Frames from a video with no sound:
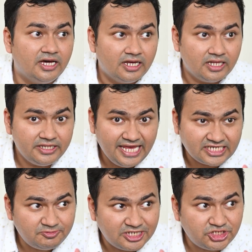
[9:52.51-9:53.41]
The
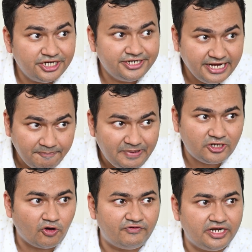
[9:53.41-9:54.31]
expression repeat
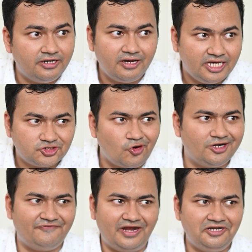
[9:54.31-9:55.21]
offender is not
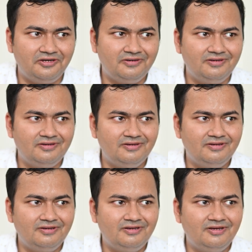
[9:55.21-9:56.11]
defined.
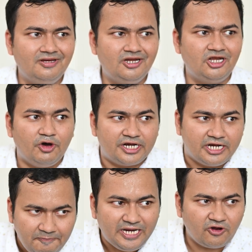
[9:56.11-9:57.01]
Now, a
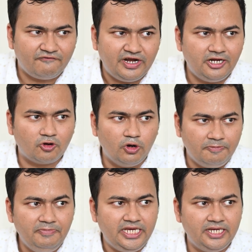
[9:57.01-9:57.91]
repeat offender could
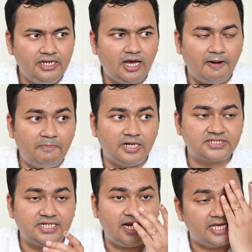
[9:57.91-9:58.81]
mean a
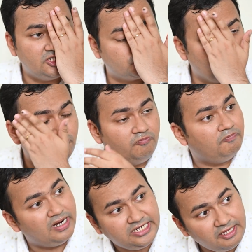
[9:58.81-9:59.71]
person against whom
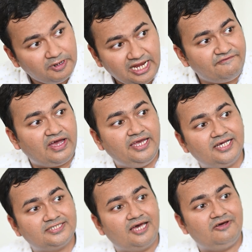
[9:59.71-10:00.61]
multiple FIRs
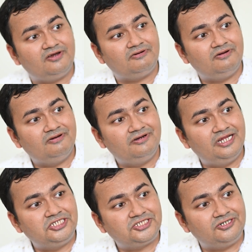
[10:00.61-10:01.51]
are
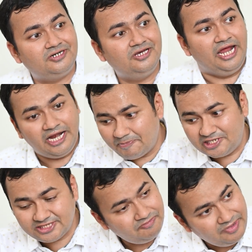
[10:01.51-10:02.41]
registered, and a
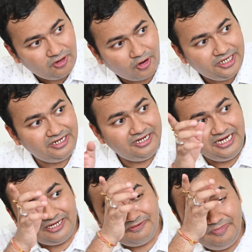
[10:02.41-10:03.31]
person may not
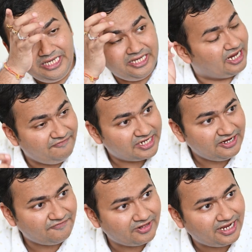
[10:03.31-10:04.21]
need be convicted
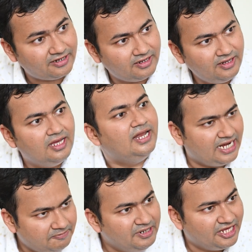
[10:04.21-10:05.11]
for that. Let
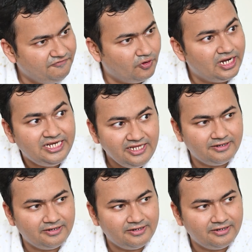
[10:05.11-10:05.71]
me give you a